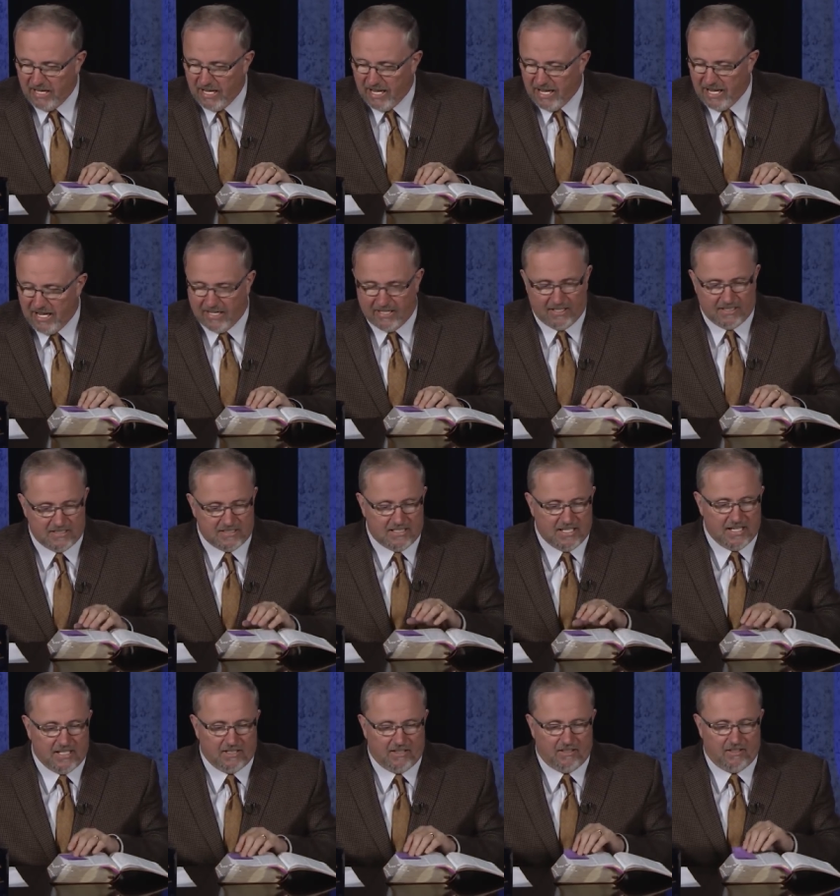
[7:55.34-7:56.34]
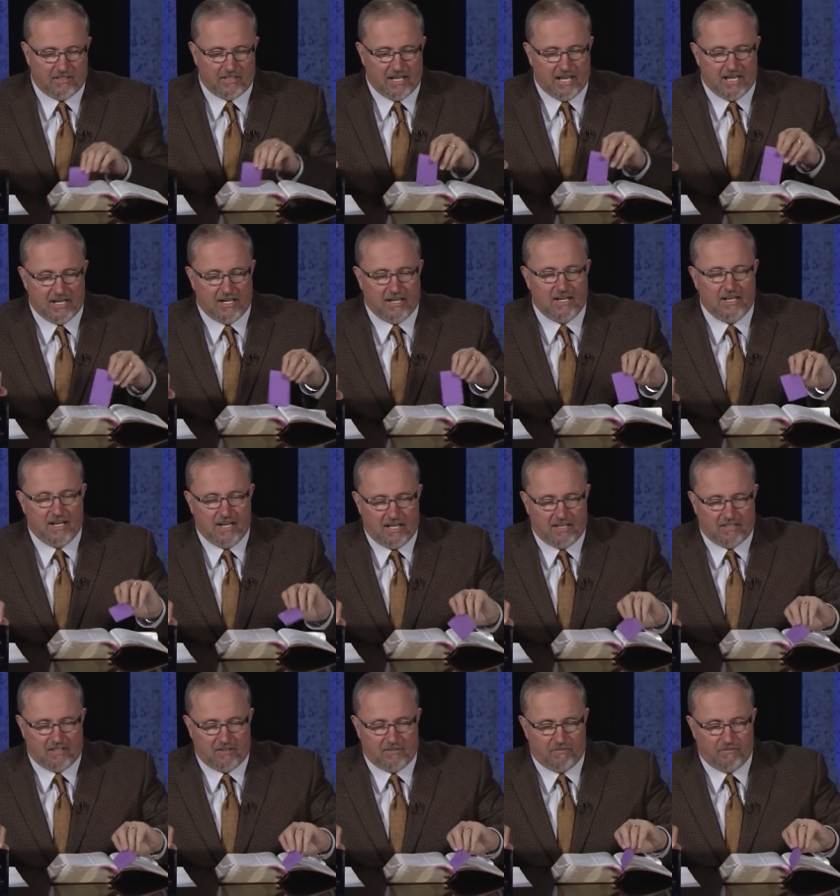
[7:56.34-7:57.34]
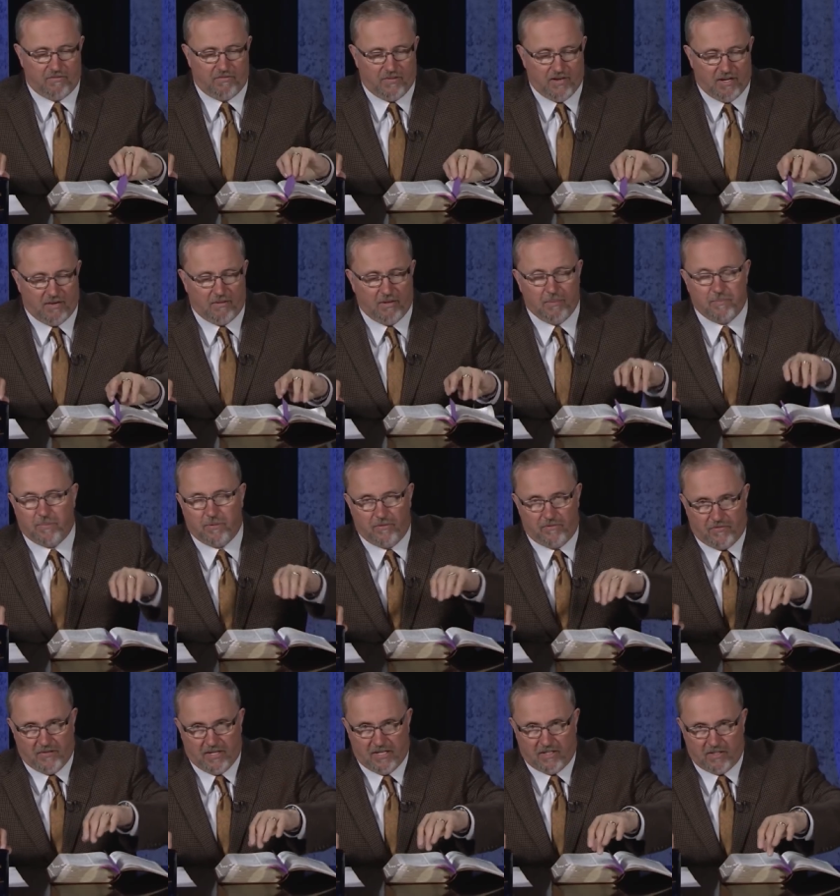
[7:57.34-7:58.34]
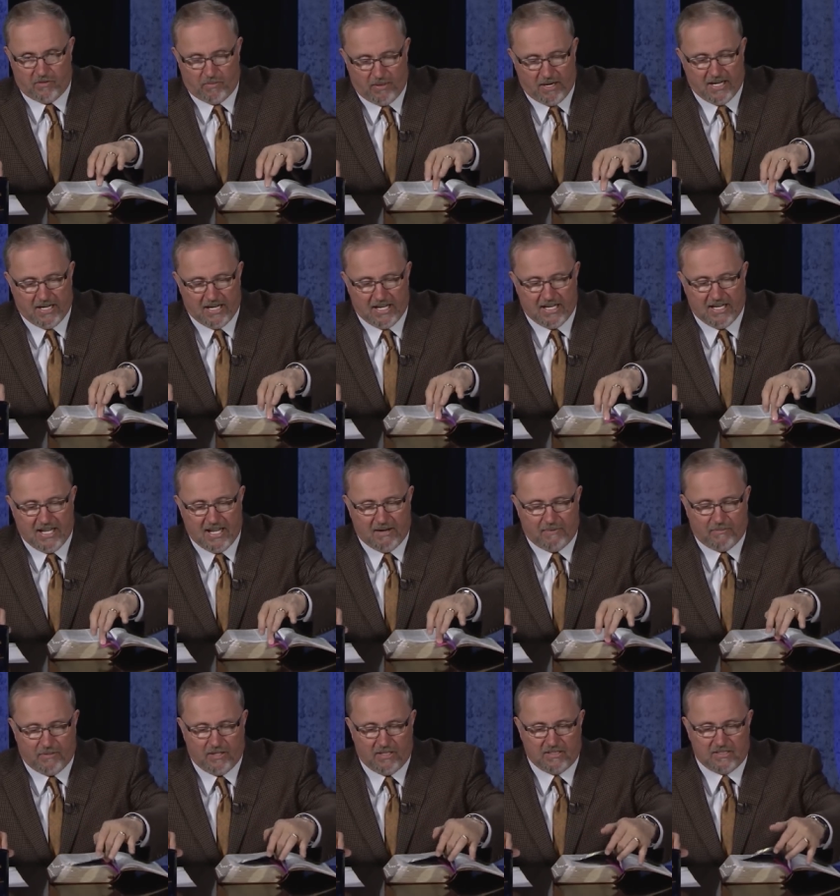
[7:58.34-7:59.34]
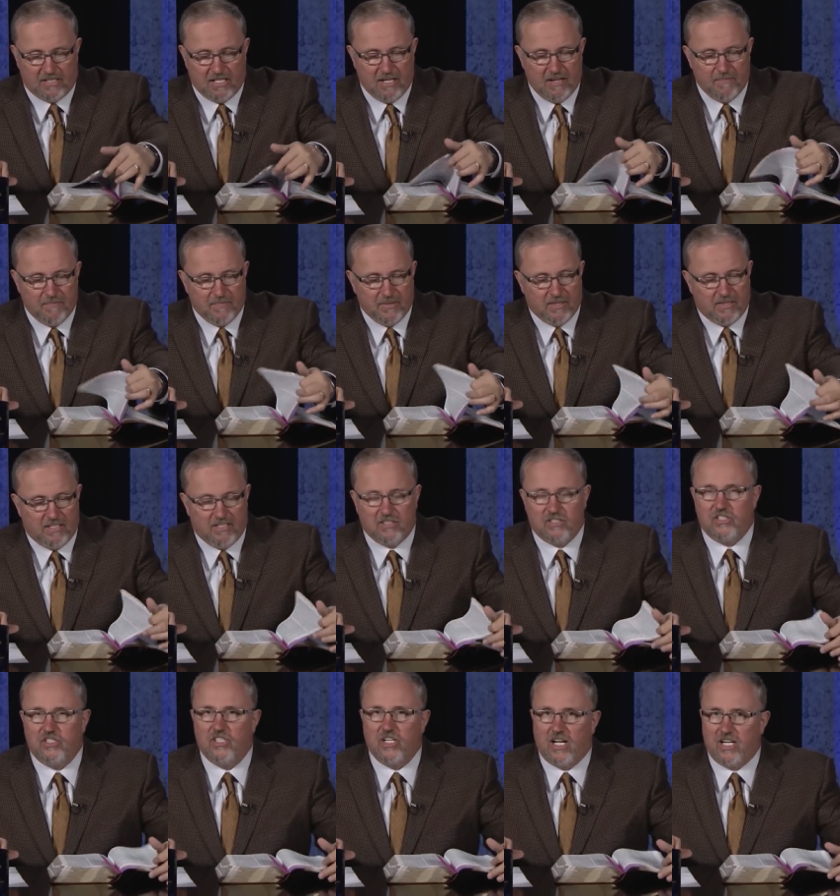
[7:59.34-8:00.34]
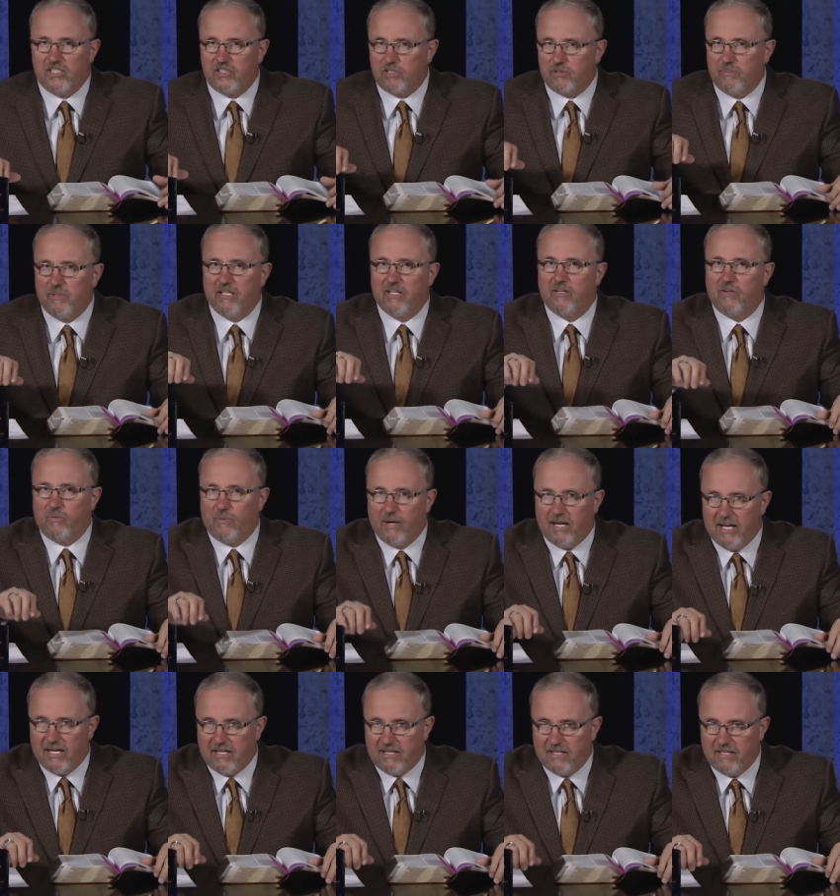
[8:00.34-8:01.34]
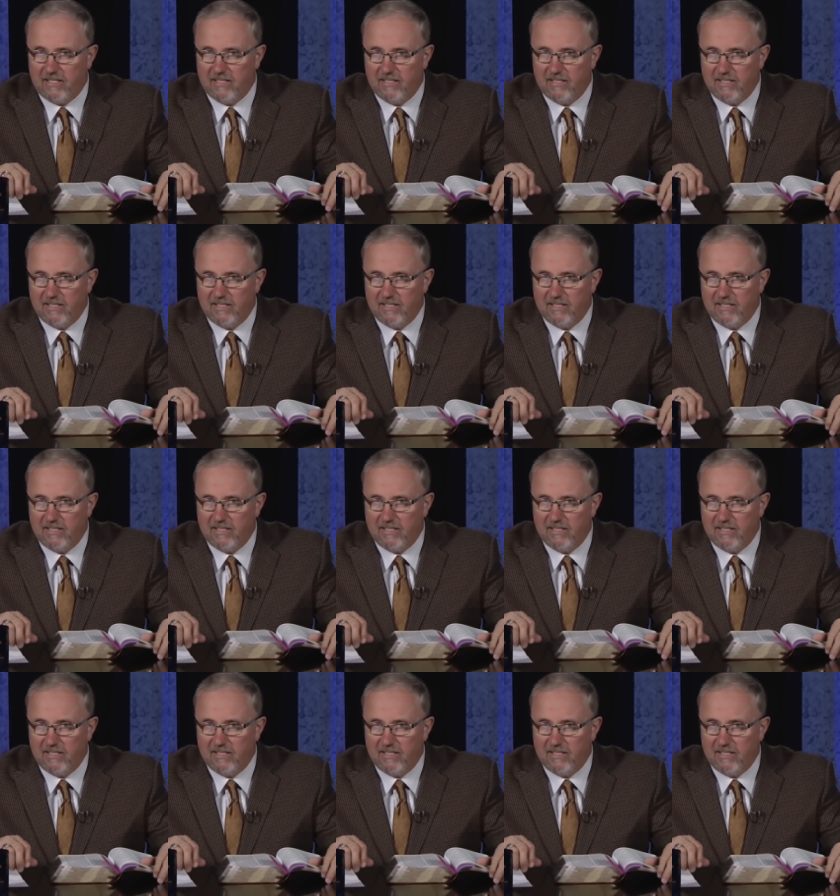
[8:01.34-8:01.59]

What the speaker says: And let's take a look at another very prophetic quake, and that was the judgment quake